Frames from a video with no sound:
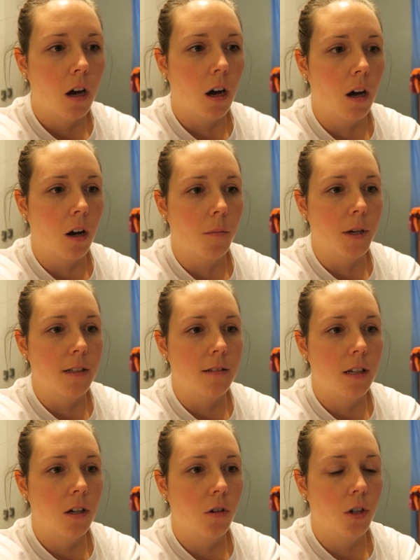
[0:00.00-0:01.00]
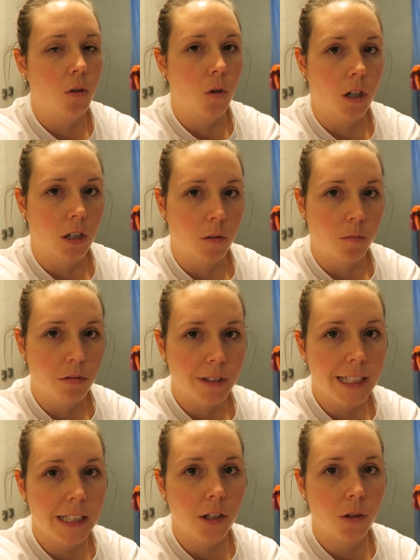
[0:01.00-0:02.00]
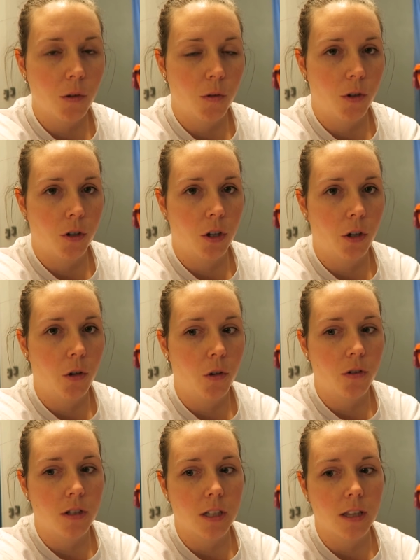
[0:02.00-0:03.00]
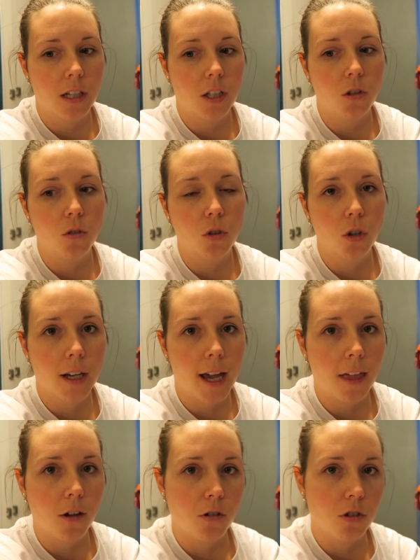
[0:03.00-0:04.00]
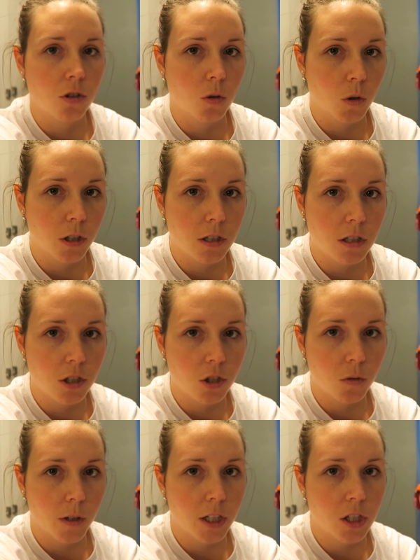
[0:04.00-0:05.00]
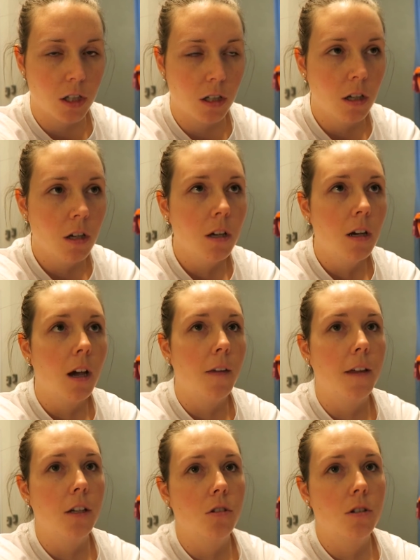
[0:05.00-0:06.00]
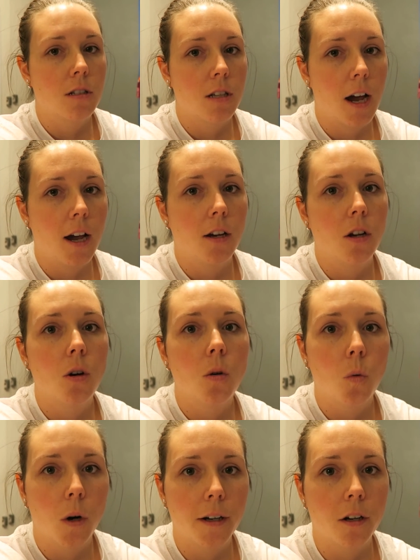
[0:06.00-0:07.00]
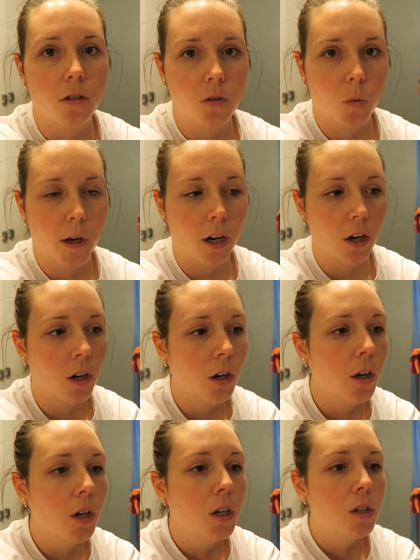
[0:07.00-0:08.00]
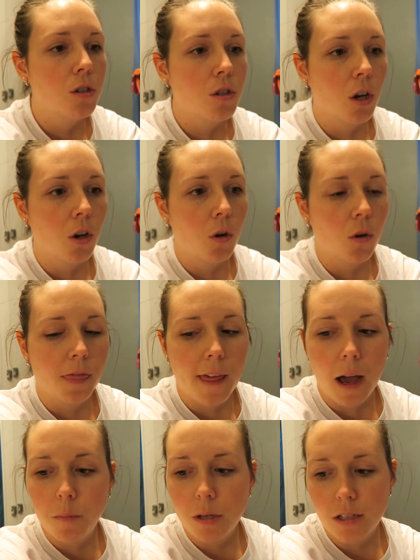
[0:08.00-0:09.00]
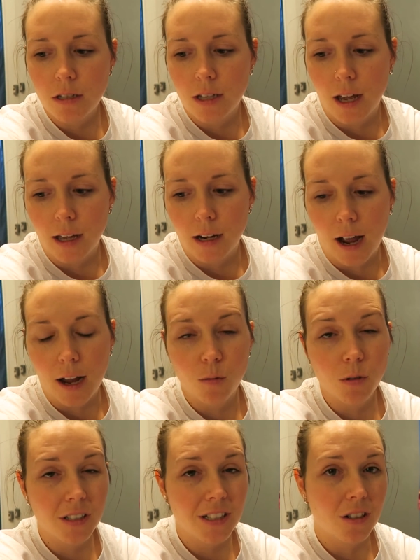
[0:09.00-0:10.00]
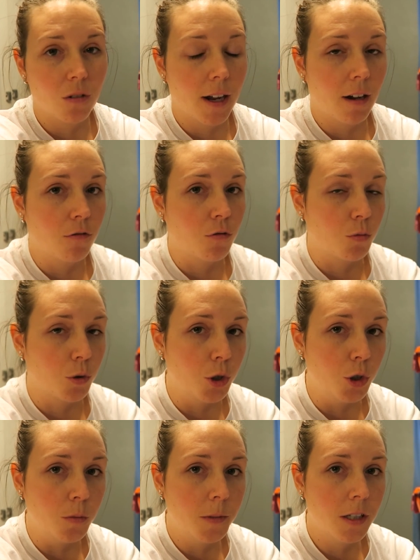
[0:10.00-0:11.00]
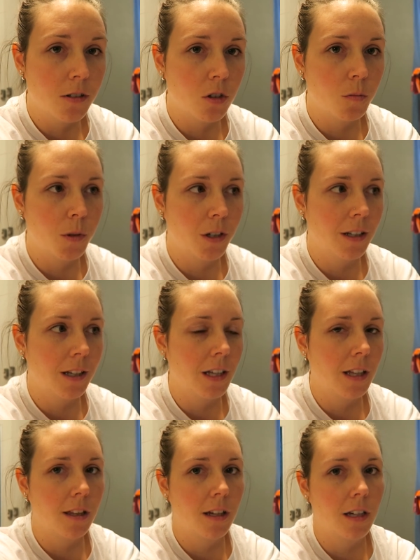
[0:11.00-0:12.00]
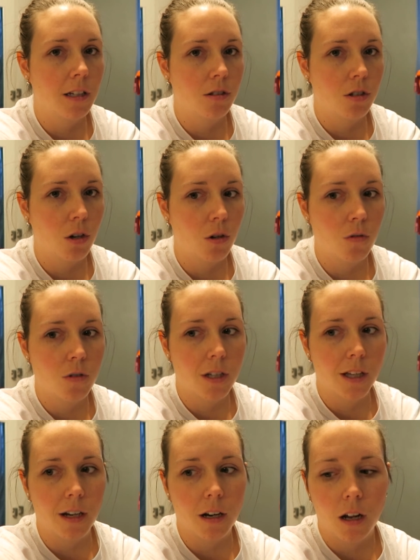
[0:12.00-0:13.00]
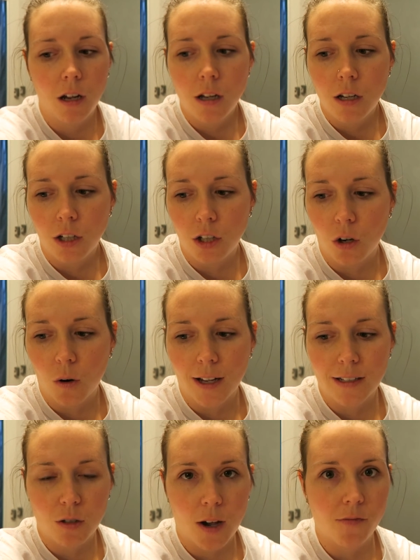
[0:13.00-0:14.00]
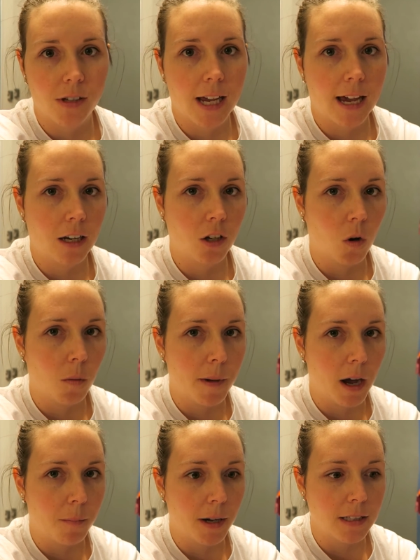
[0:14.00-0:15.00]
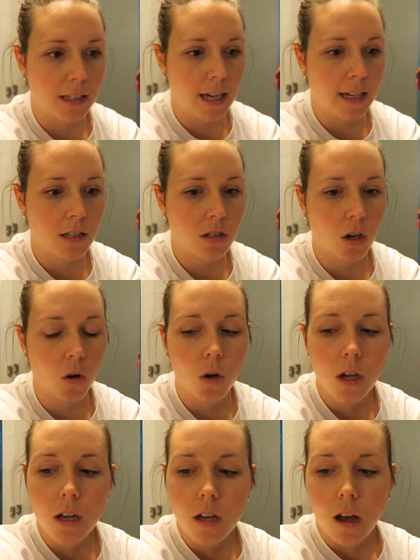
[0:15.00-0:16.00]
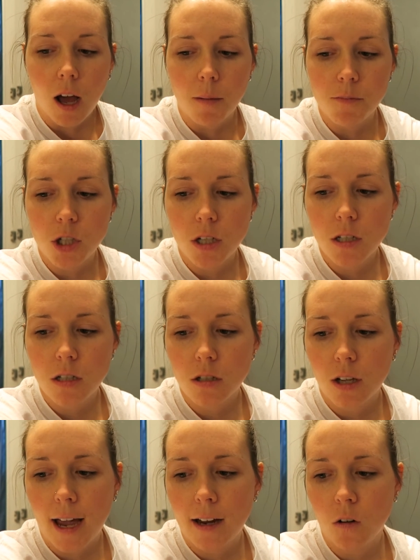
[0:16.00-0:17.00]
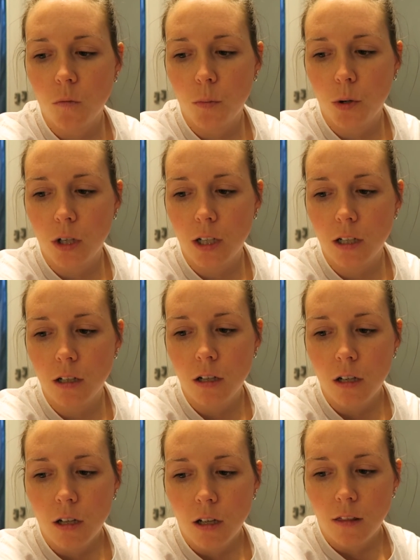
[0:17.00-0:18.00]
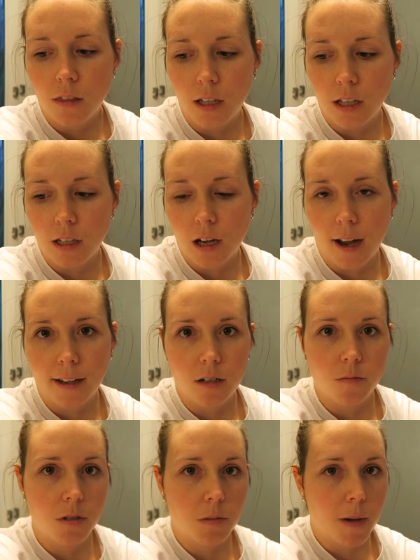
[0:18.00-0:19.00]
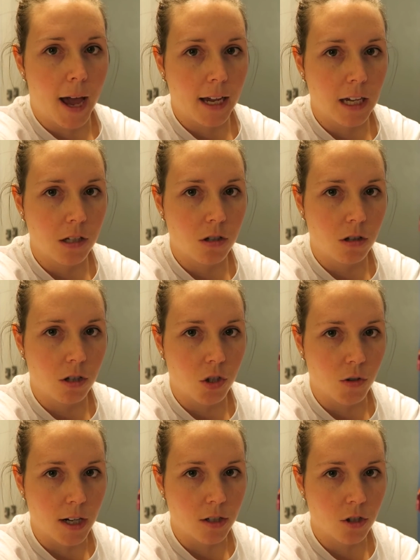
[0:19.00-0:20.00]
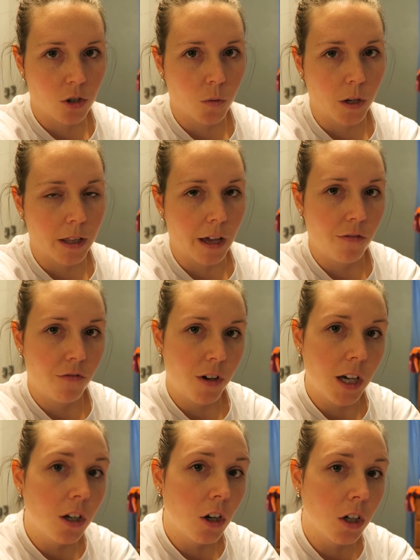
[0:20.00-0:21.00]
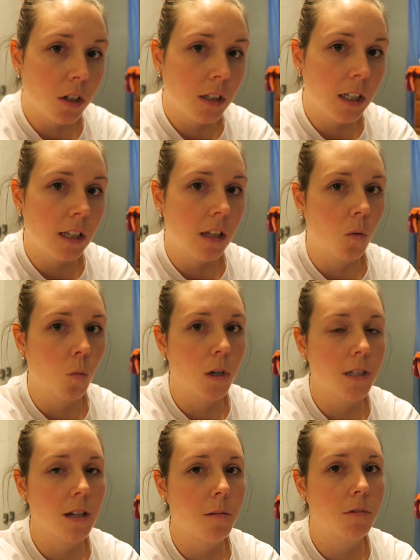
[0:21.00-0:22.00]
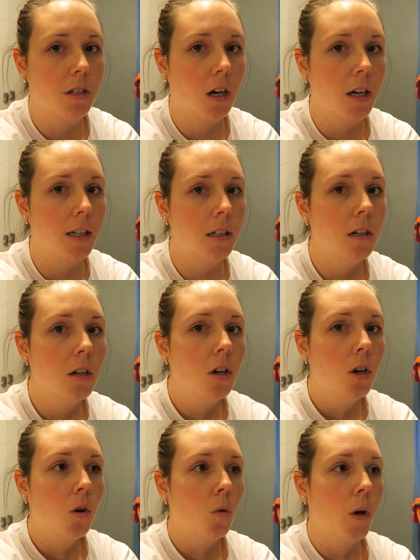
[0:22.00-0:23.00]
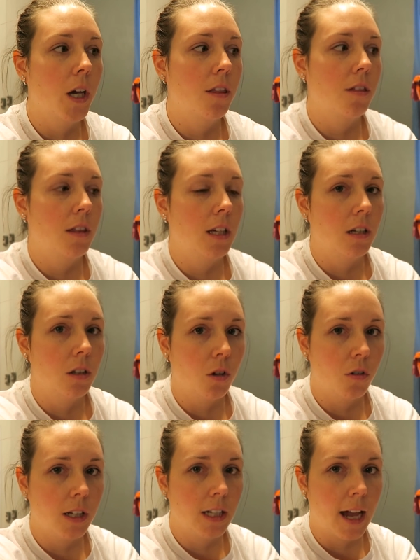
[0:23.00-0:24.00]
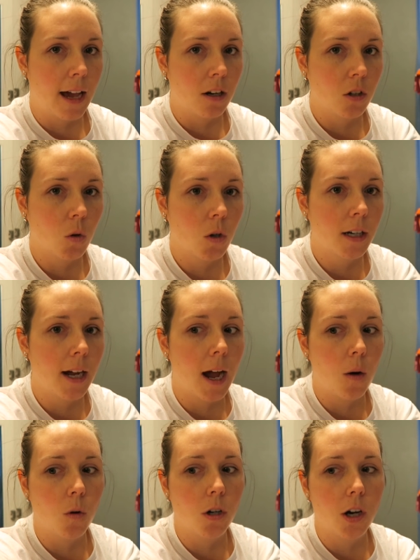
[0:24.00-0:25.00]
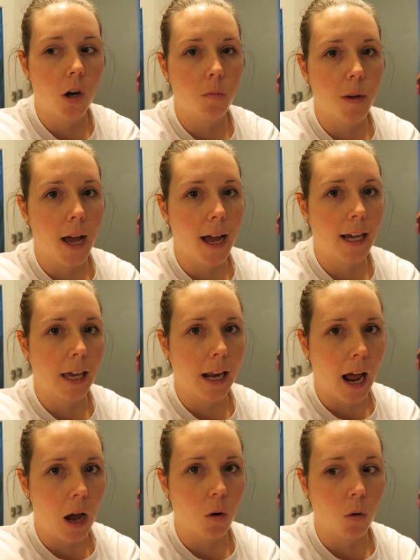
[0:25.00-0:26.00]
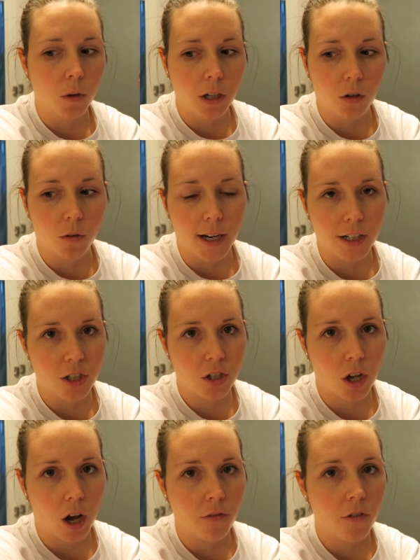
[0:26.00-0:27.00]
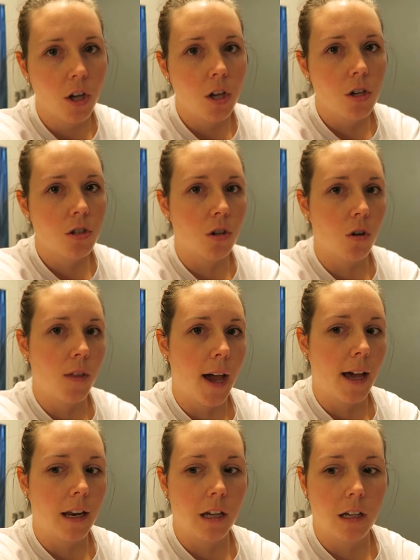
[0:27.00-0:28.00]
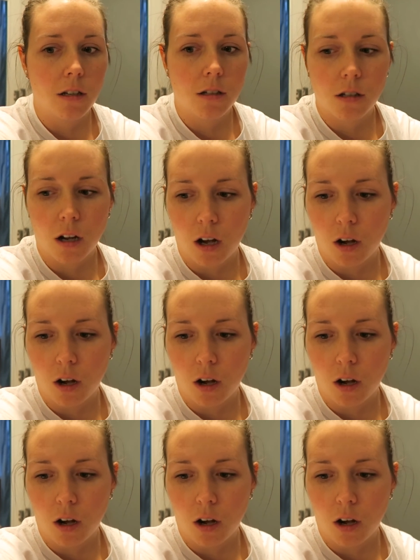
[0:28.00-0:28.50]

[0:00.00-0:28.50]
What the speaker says: until you are completely through with your clothes, and then you look at your storage situation, and then you decide what goes where. So that being said, I really don't have room to put anything in totes, and you know, I still have to kind of go about my day. So I'm just kind of putting the items back into the dresser where they fit currently, and then once I'm done with the clothing category, I will go back and I will rearrange stuff so that it